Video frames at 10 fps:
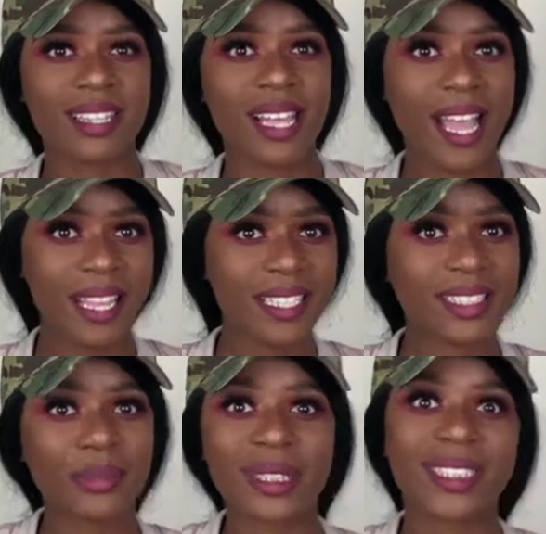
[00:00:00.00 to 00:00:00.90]
That
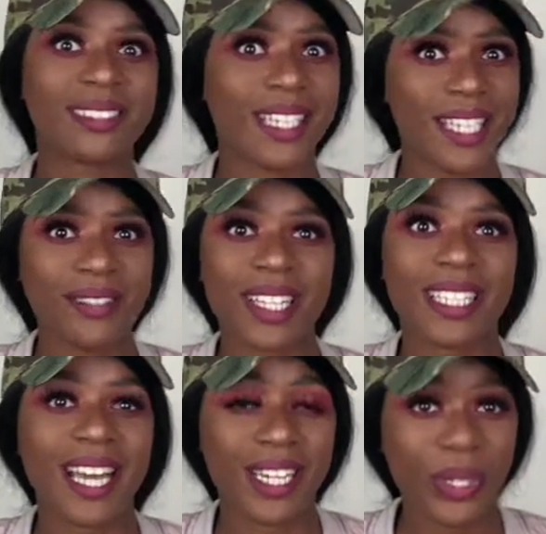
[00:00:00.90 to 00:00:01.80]
is what saved a
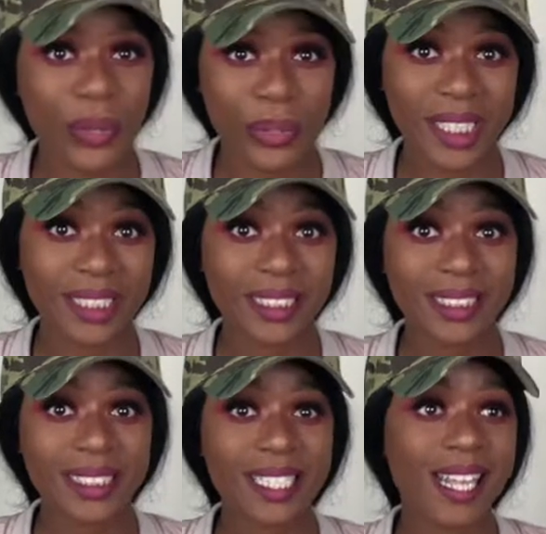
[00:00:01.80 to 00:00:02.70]
lot of
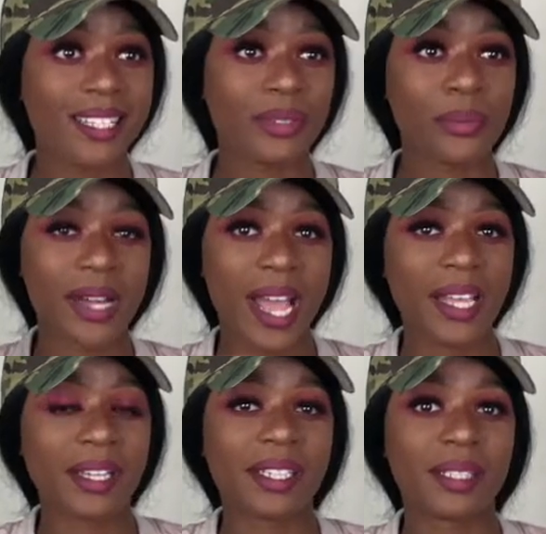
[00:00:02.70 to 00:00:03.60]
coins when
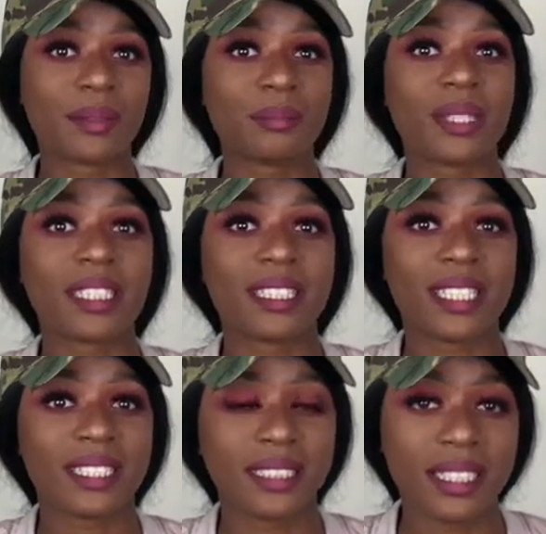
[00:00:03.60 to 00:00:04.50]
I picked
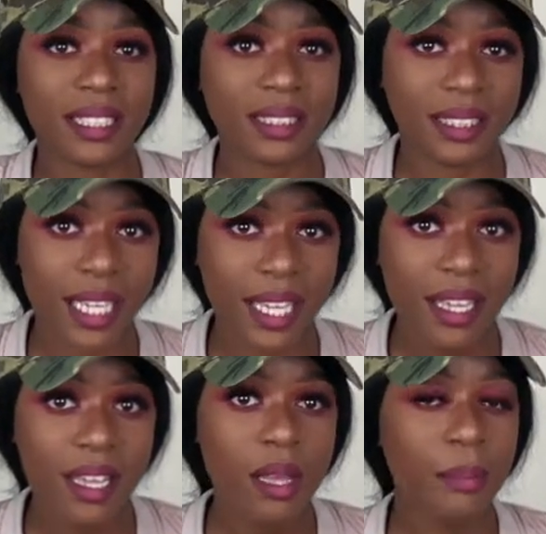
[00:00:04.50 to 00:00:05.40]
the extended stay,
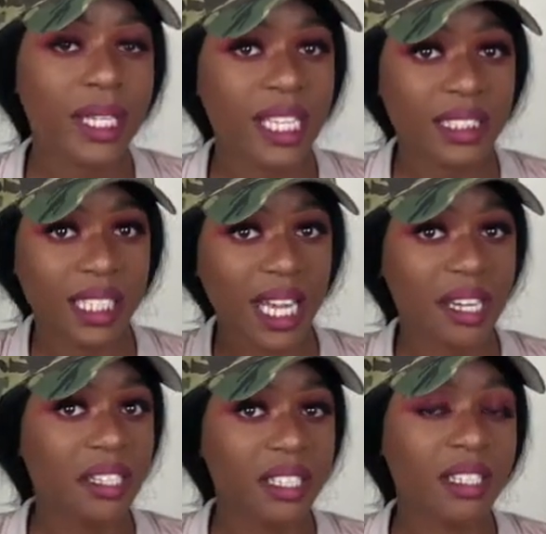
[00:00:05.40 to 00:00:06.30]
because a
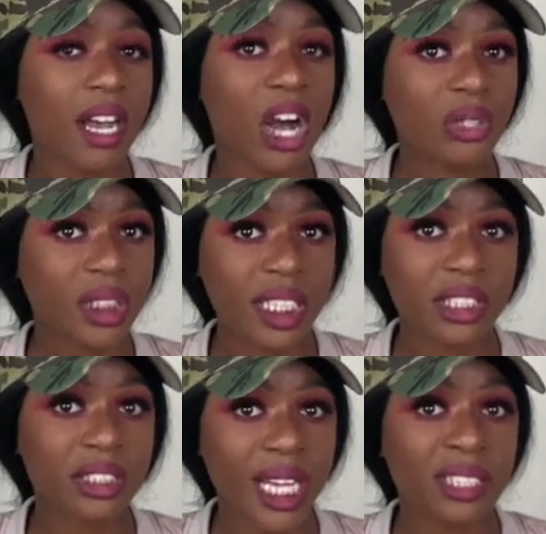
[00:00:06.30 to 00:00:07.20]
lot of the
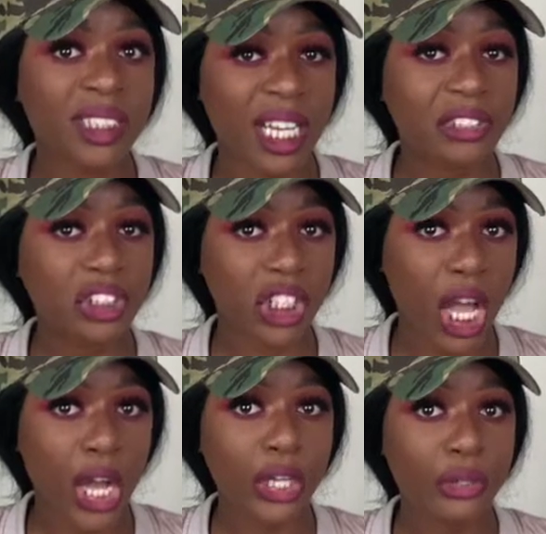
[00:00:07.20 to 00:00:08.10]
hotels downtown
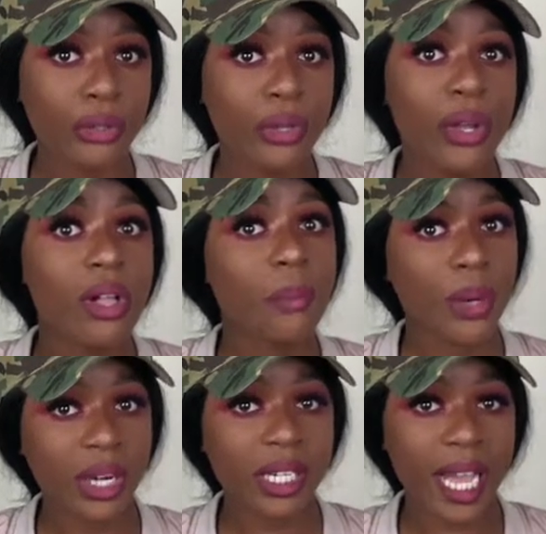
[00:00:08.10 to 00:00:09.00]
Chicago
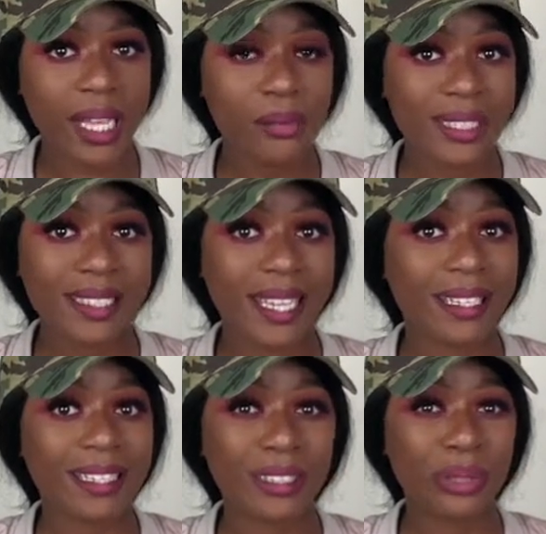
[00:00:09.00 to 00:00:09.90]
per night was
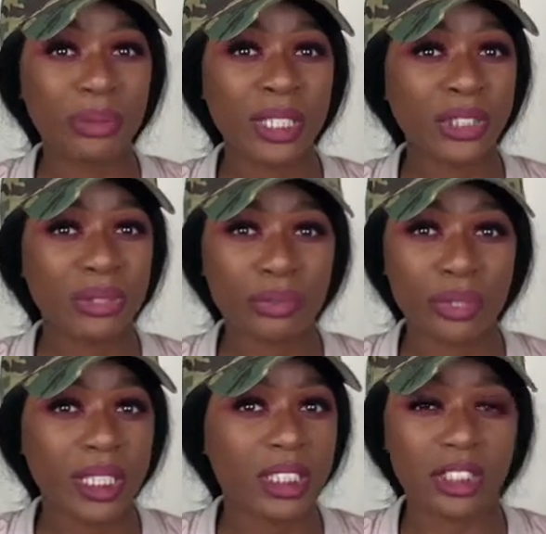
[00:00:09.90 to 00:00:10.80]
like $200,
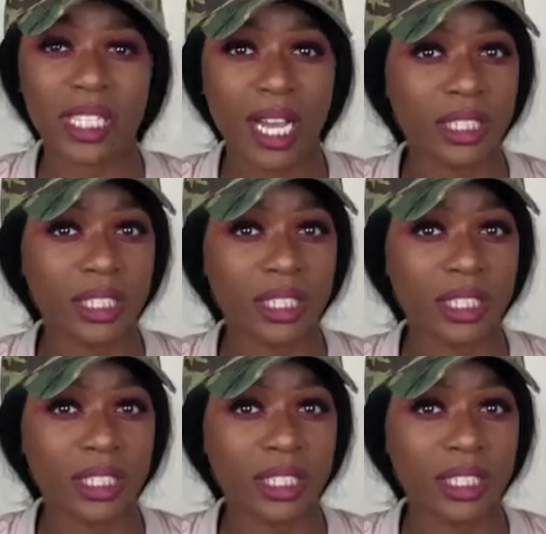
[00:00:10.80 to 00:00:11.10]
$300.